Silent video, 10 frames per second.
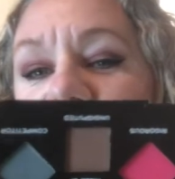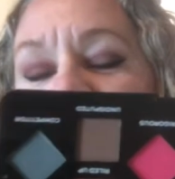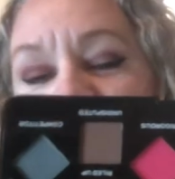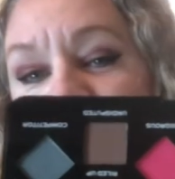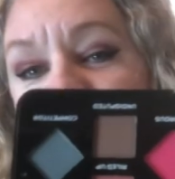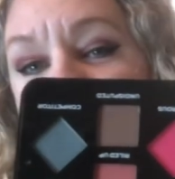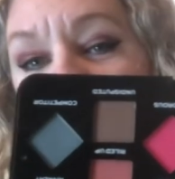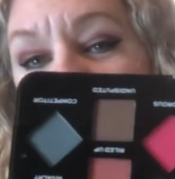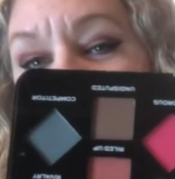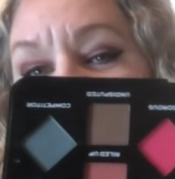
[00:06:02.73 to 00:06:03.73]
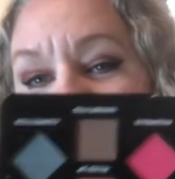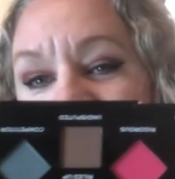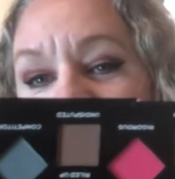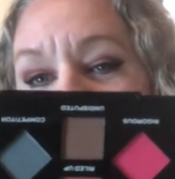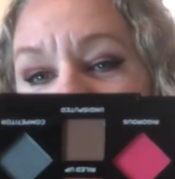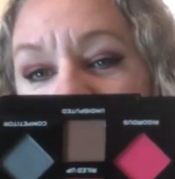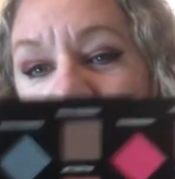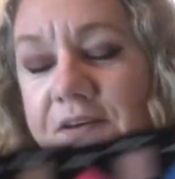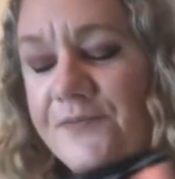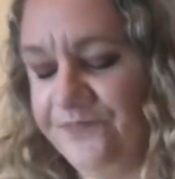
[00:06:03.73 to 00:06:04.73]
they've put the pans in that
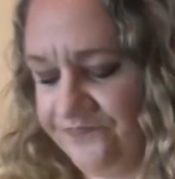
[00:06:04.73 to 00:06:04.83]
palette.